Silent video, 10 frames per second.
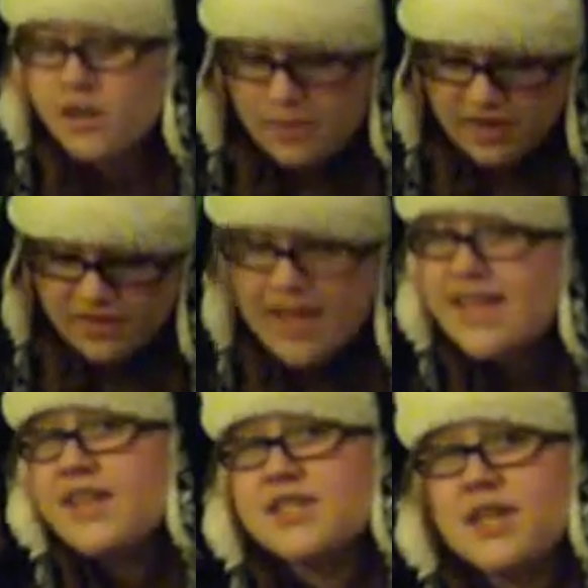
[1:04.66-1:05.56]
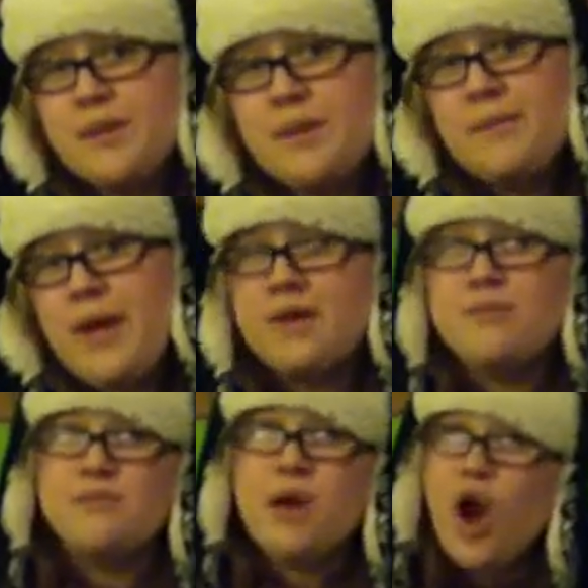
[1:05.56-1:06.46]
But other than that, yes, I will. I
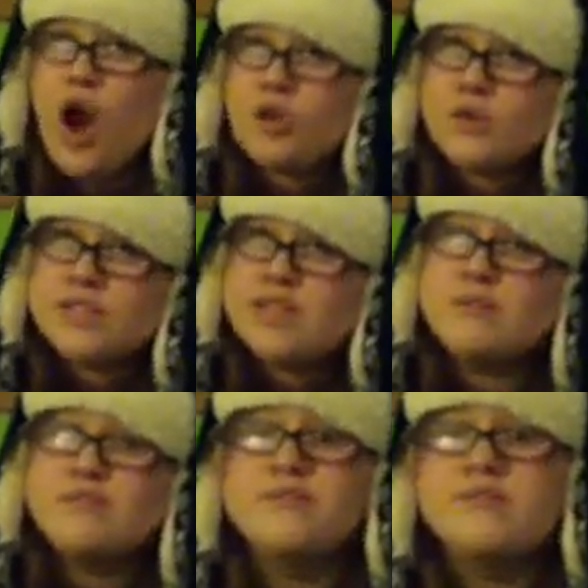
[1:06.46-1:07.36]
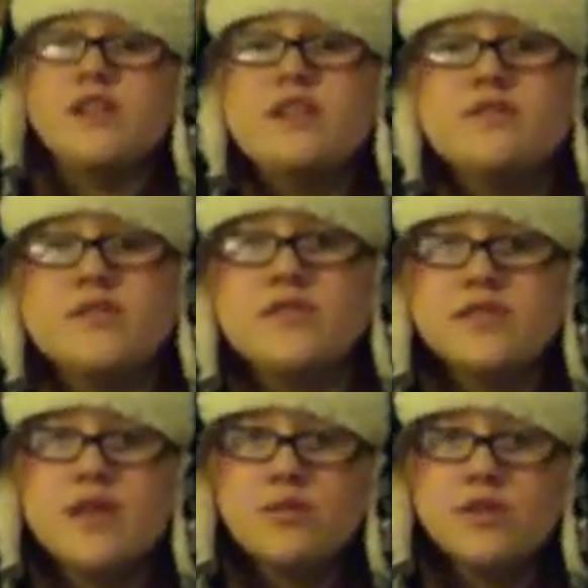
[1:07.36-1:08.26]
am always up, you know, for
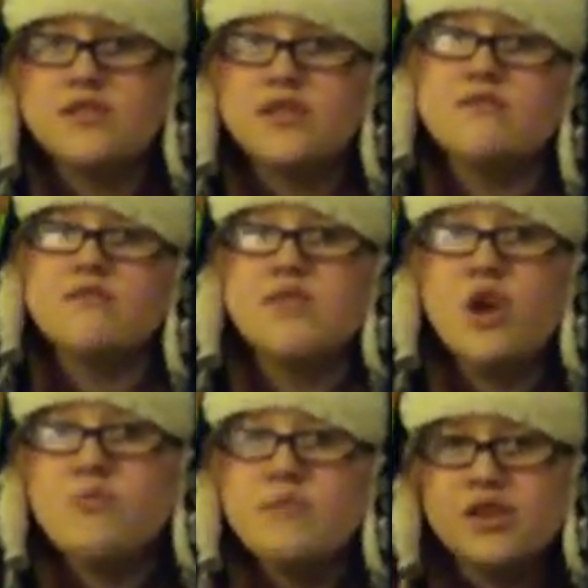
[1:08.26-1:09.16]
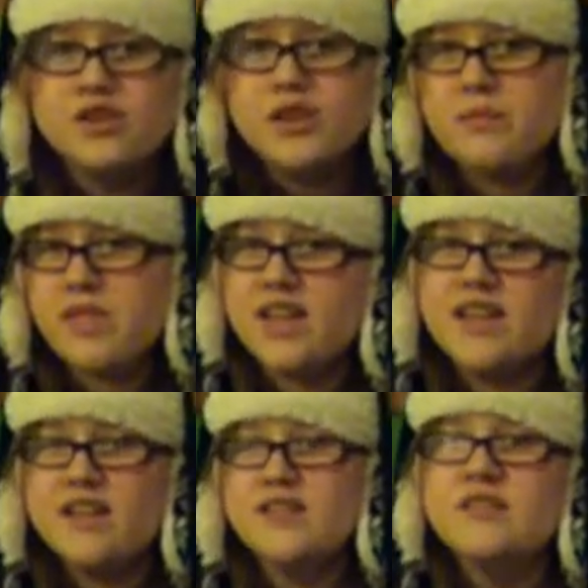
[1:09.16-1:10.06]
someone to note me or
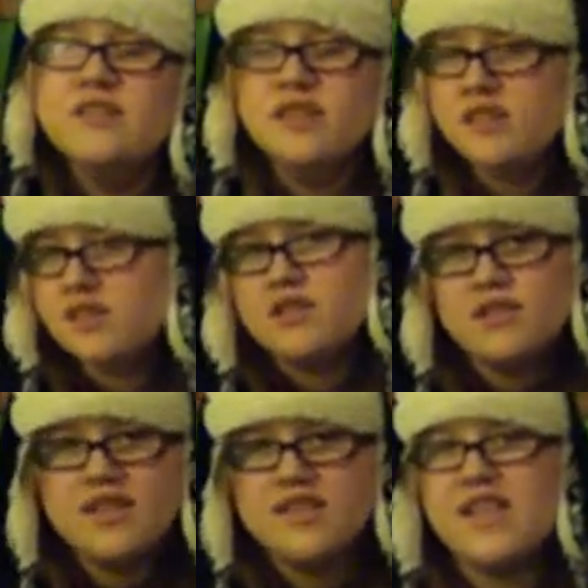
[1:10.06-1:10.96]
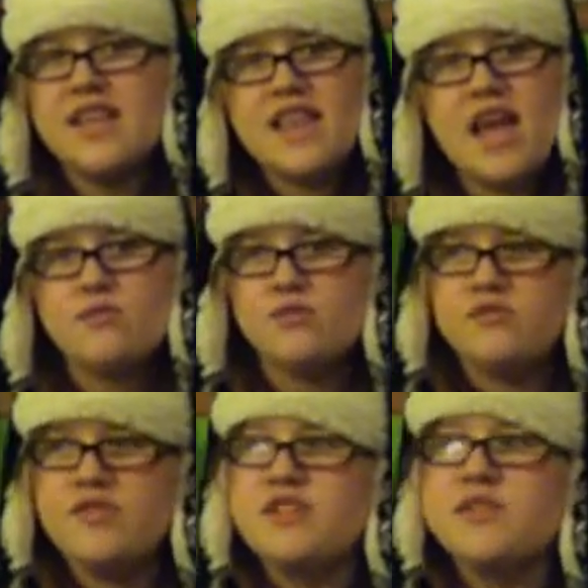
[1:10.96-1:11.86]
something, and things like that. We'll
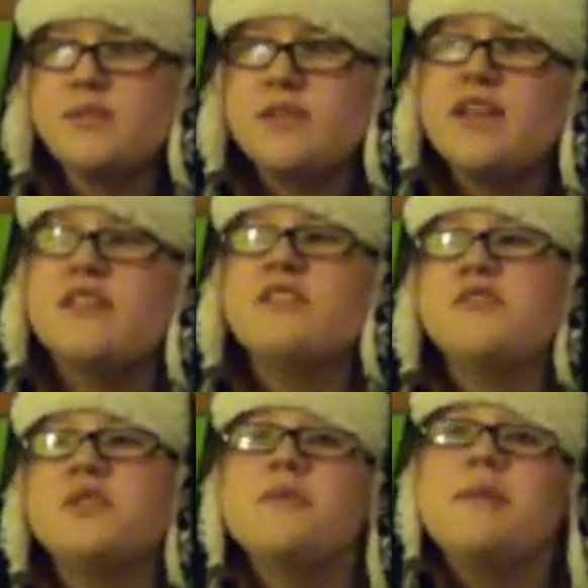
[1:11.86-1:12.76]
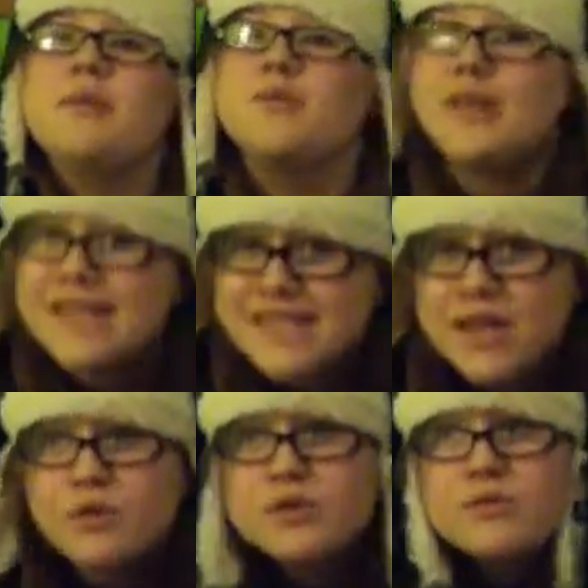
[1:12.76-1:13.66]
figure something out, even though I might be really
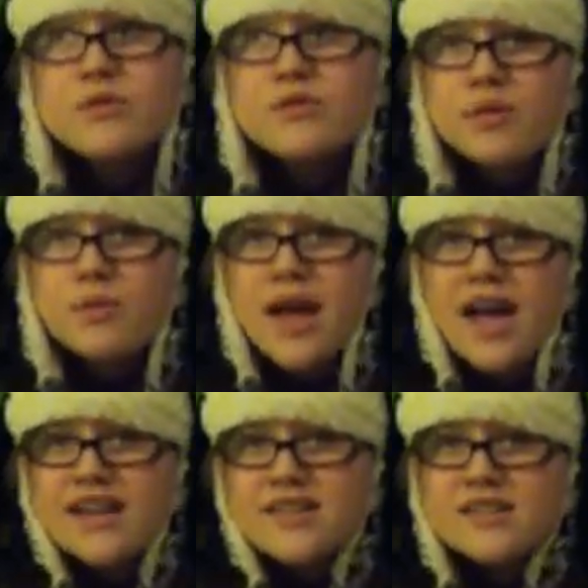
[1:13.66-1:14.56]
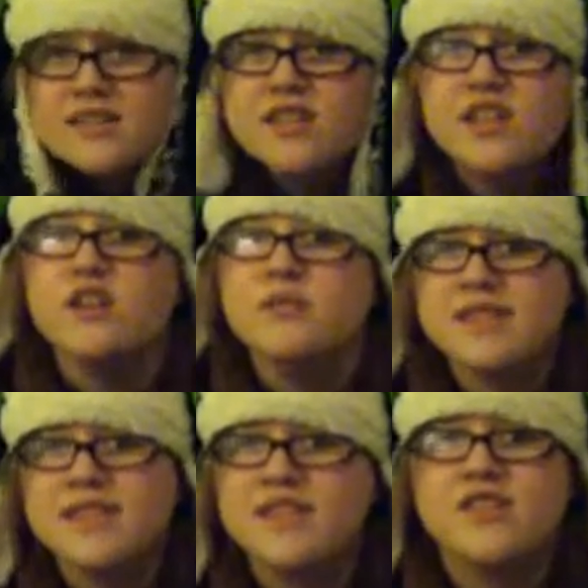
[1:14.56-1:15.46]
slow to reply because, you know, I'm a
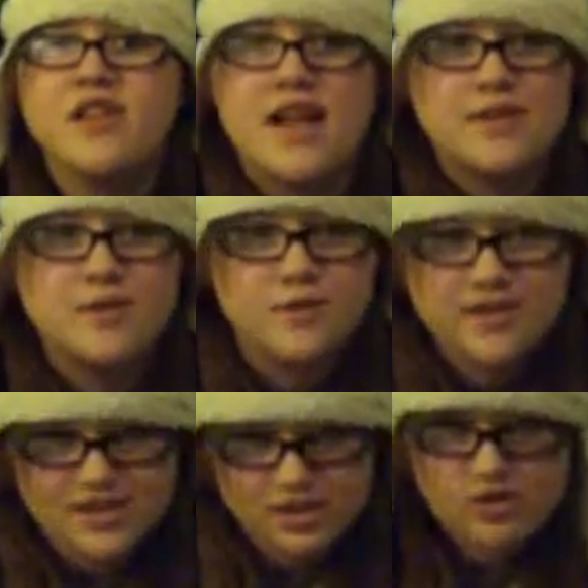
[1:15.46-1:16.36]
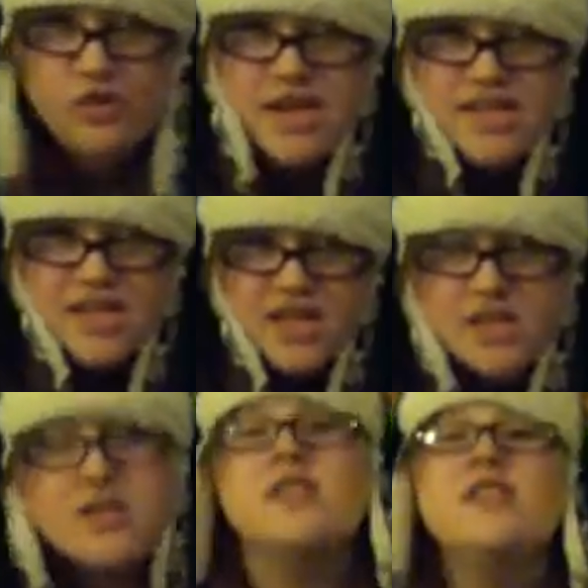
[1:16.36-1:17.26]
senior in high school and it's all craziness.
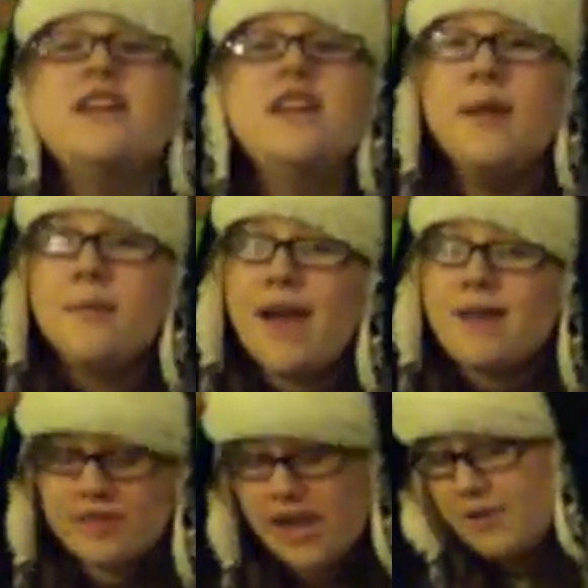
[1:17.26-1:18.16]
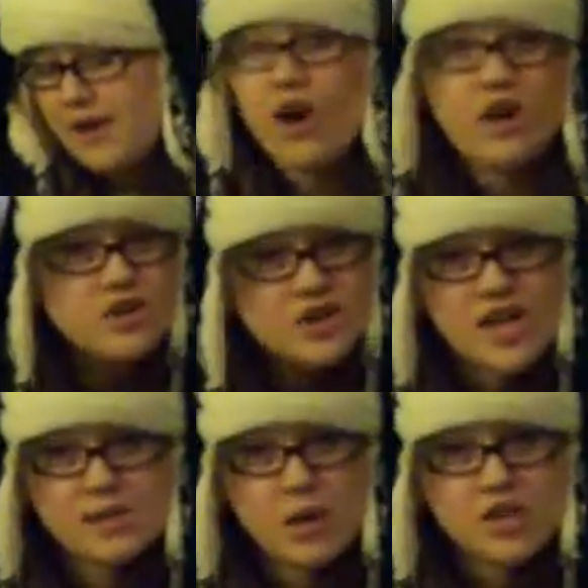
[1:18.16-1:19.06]
Yeah, anyway, on to the
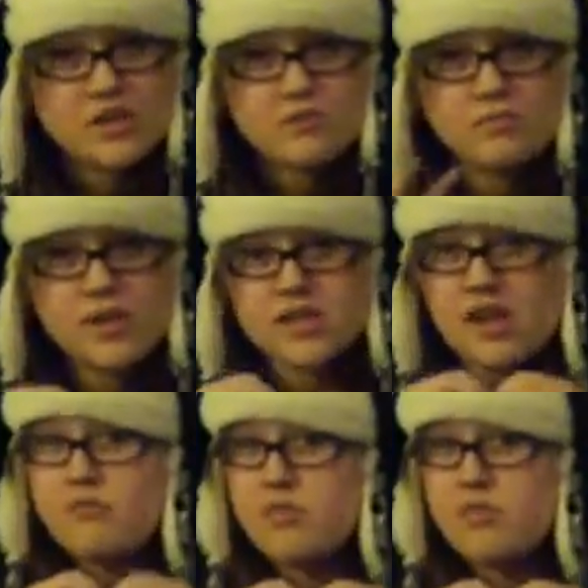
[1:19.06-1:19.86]
next person. Peace, love,